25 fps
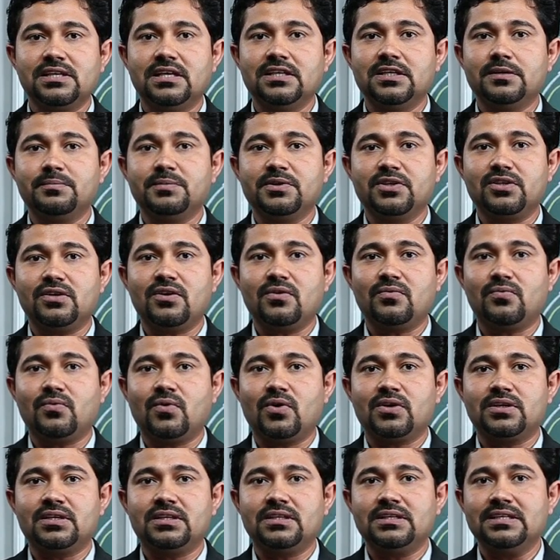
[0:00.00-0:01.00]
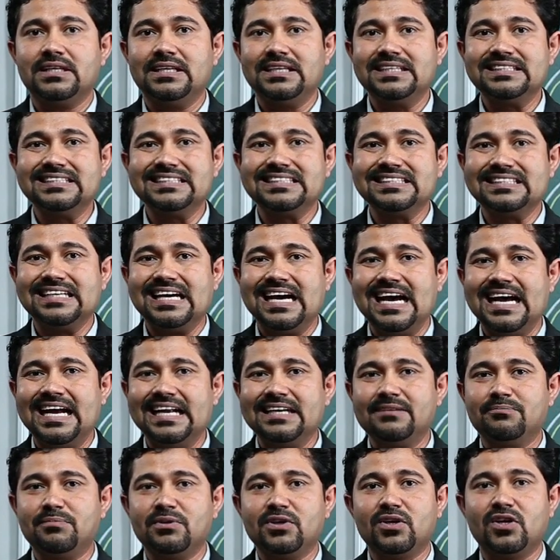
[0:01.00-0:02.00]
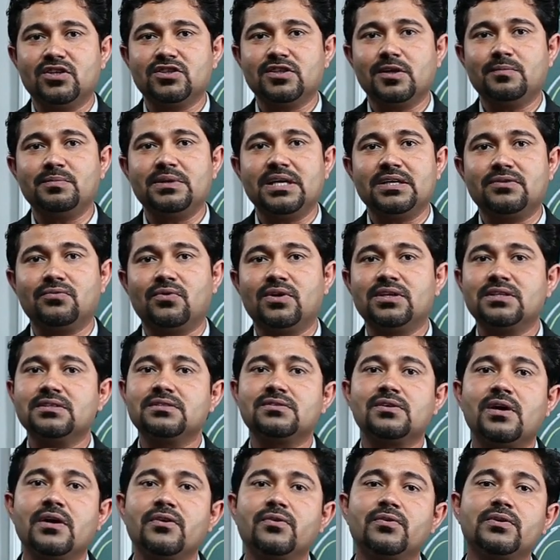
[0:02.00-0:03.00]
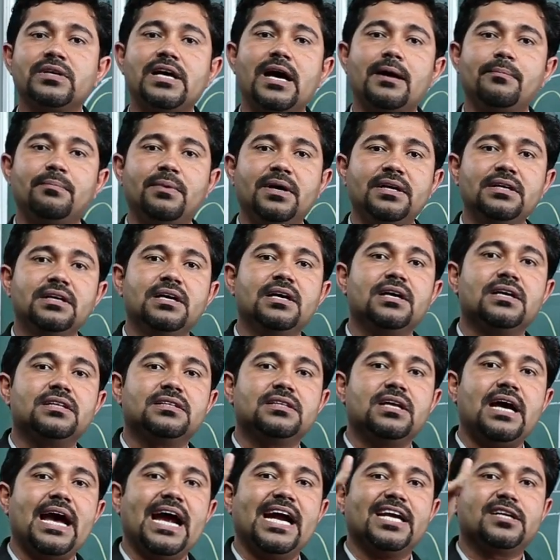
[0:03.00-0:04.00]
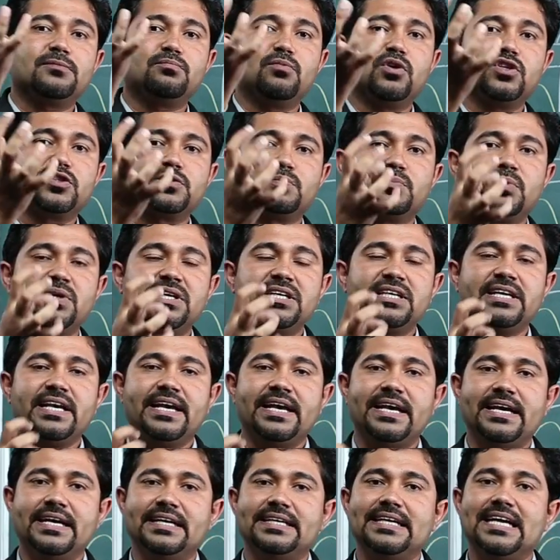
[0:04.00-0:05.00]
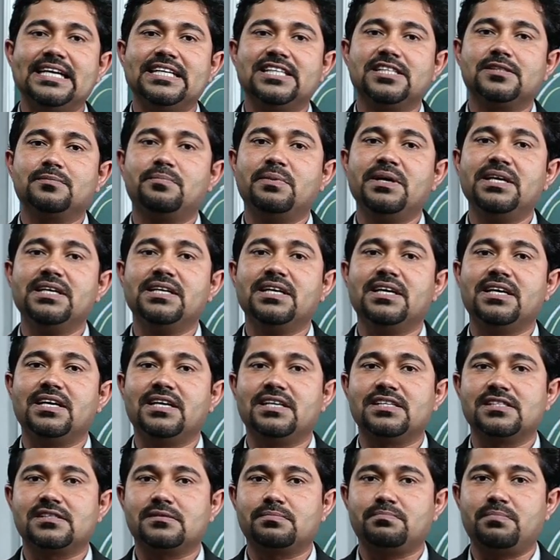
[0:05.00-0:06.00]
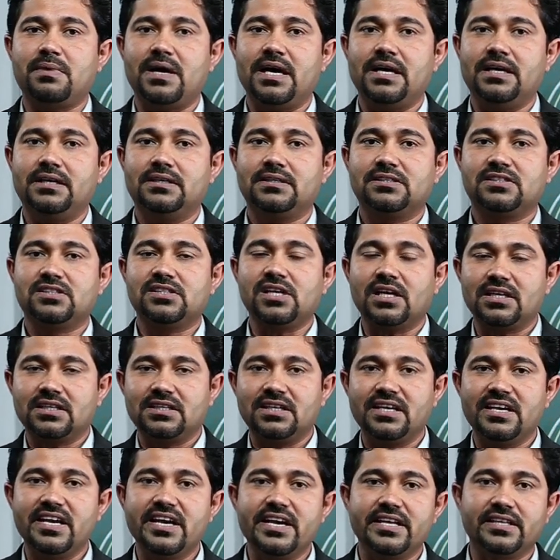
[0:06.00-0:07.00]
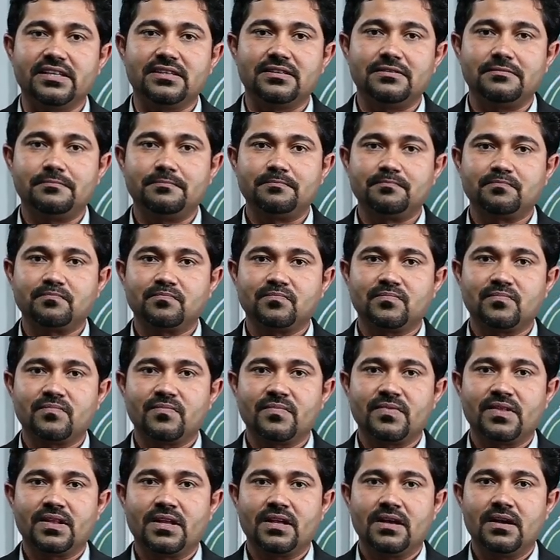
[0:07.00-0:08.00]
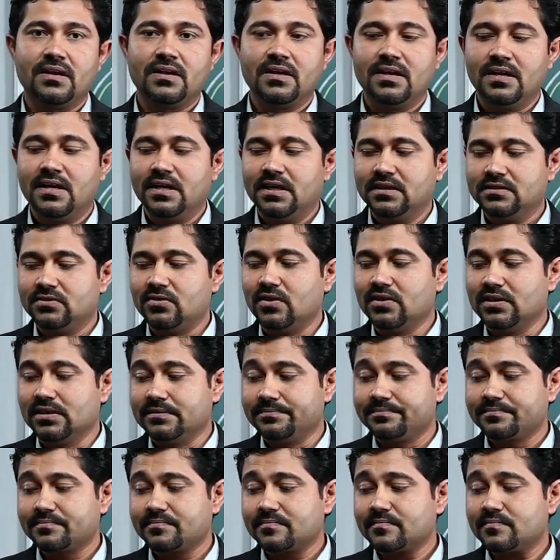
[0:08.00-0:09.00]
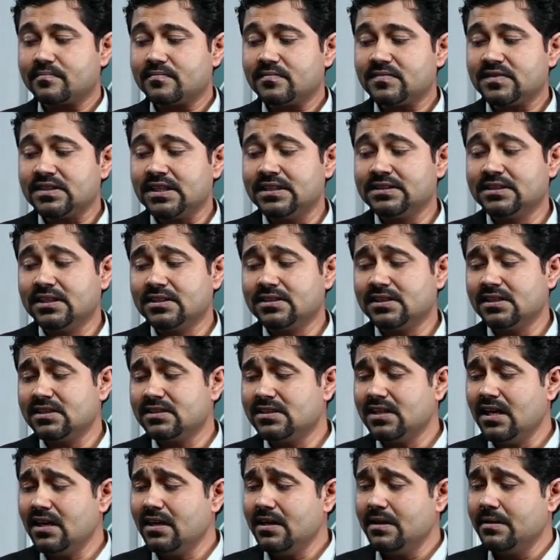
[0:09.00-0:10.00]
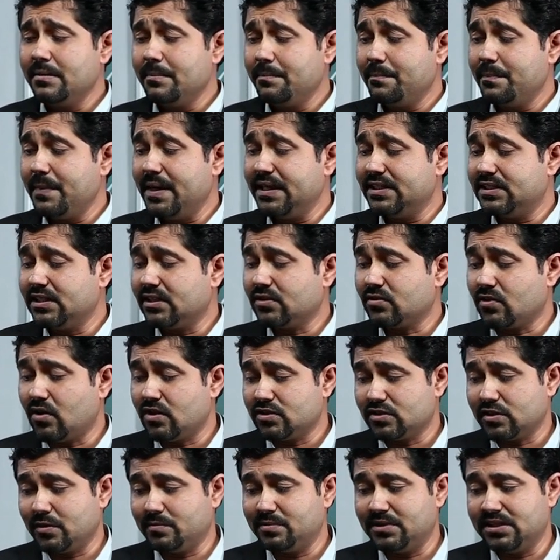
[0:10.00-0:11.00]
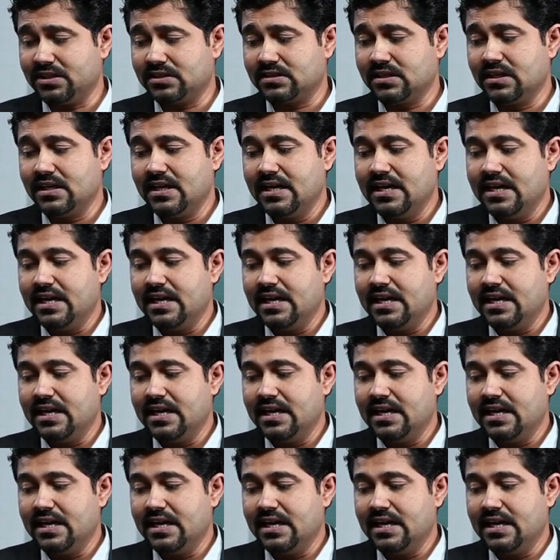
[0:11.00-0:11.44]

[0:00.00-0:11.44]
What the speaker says: centimeter of water in, and because of that what is going to happen? The atmospheric air that is being inspired, sucked in. So this is the major cause of this.